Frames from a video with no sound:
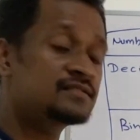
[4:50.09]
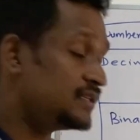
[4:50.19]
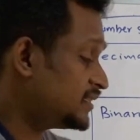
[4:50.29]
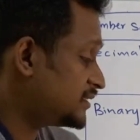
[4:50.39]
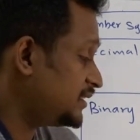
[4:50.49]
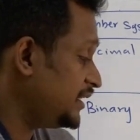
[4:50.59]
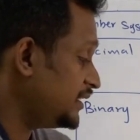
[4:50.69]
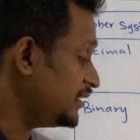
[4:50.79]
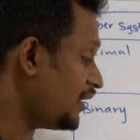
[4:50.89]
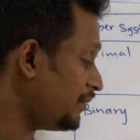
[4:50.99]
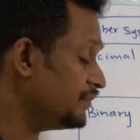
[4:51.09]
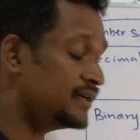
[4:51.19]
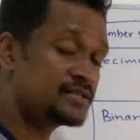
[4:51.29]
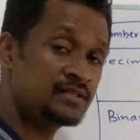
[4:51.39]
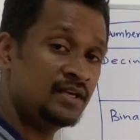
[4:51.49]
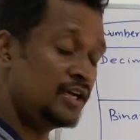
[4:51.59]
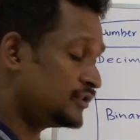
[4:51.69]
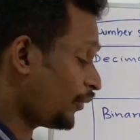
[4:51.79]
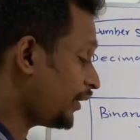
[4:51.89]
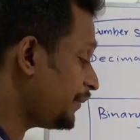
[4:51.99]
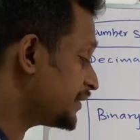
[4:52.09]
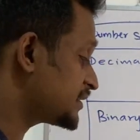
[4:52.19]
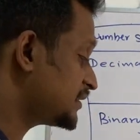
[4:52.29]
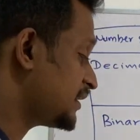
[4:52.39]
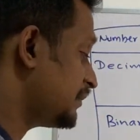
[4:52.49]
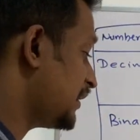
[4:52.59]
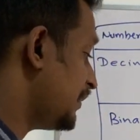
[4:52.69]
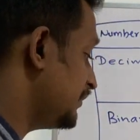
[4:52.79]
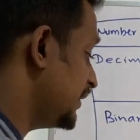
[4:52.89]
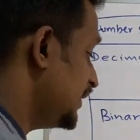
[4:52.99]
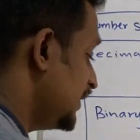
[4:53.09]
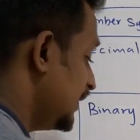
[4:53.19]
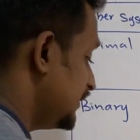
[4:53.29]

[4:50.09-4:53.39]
16 numbers to represent some number,